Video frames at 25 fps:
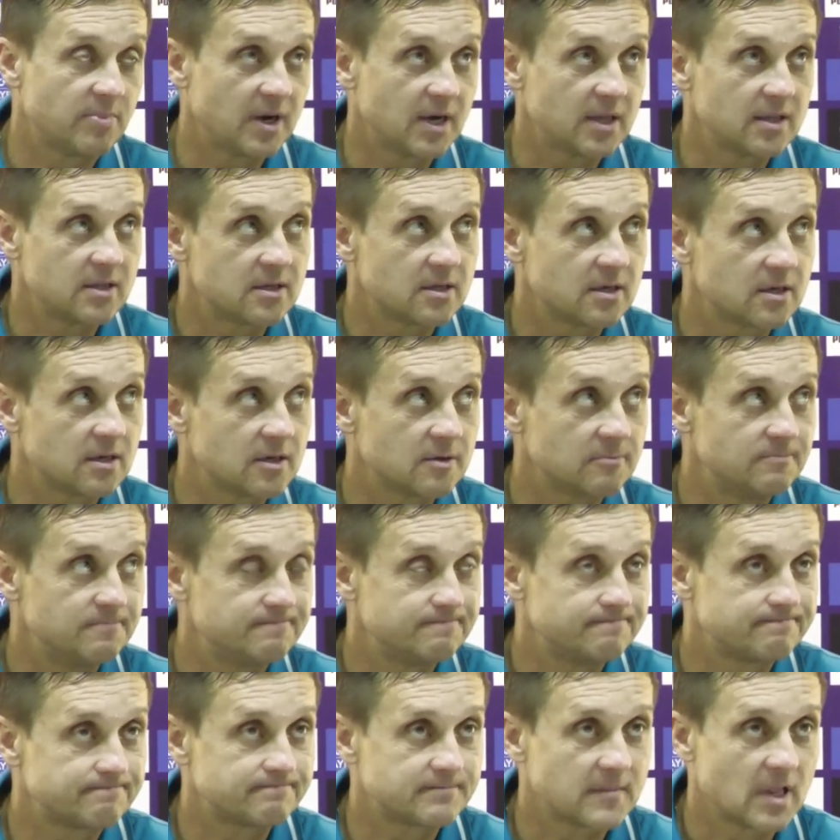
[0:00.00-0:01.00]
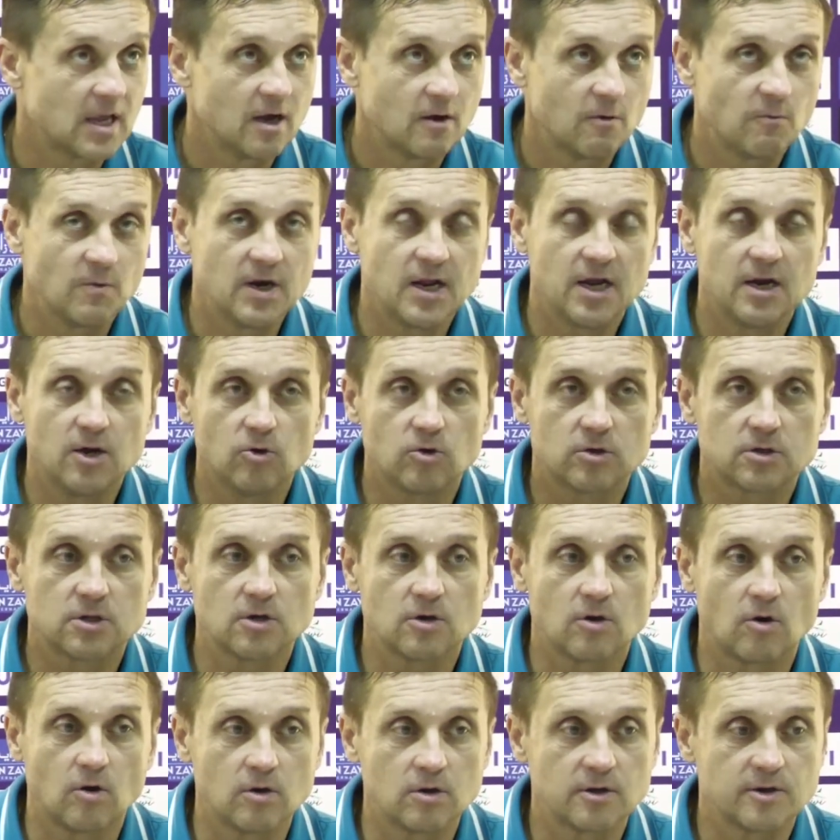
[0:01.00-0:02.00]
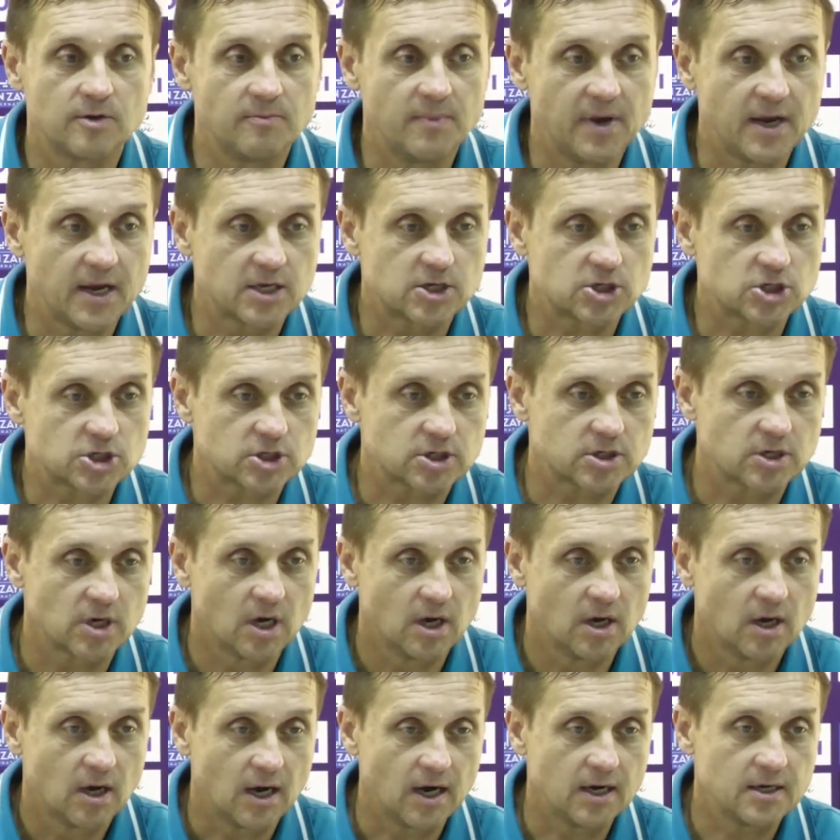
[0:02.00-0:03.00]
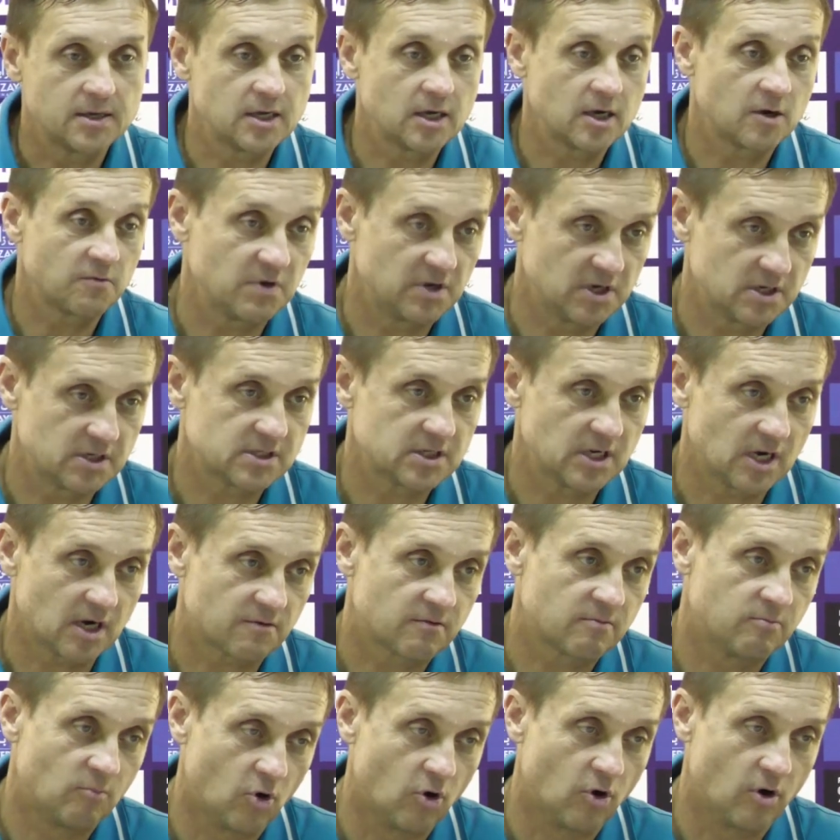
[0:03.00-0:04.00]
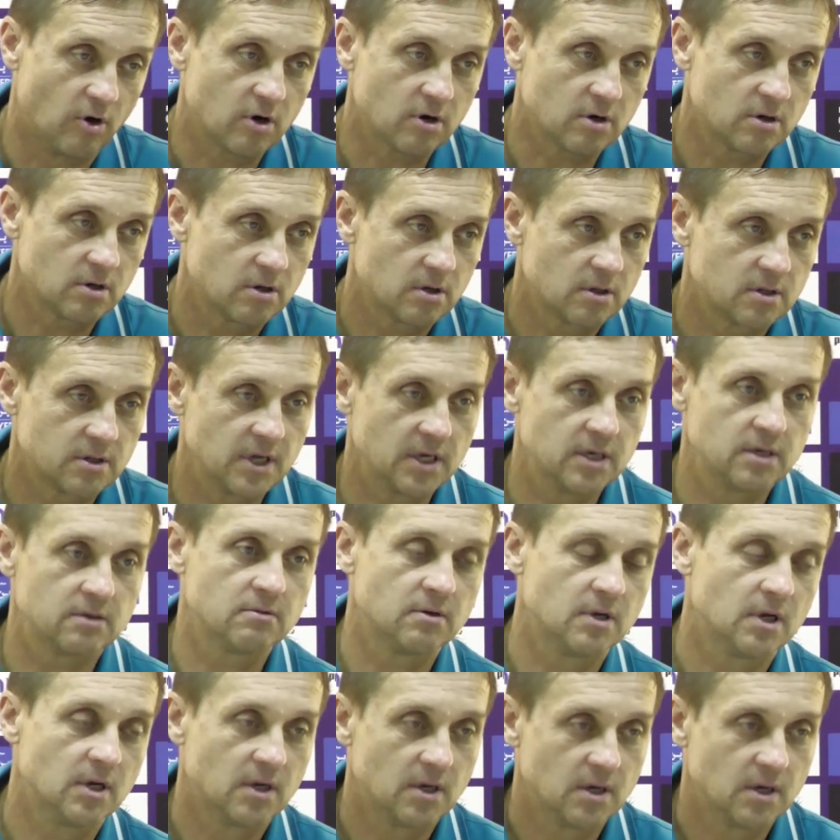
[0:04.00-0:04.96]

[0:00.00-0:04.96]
But when I look at all the match, I think we deserve more than